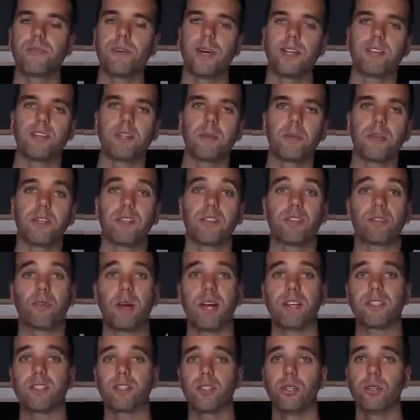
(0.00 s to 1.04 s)
find something to
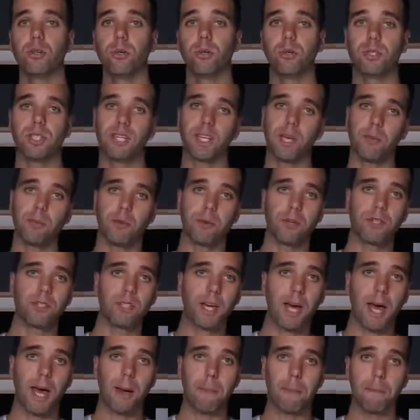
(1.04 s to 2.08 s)
scratch to keep you in
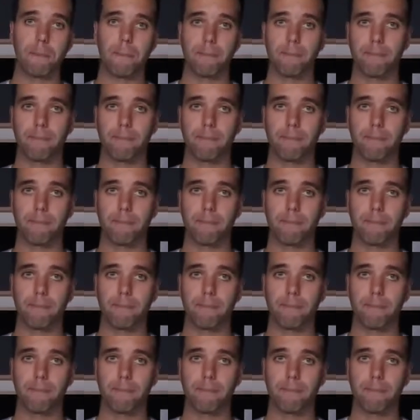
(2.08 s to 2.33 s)
time.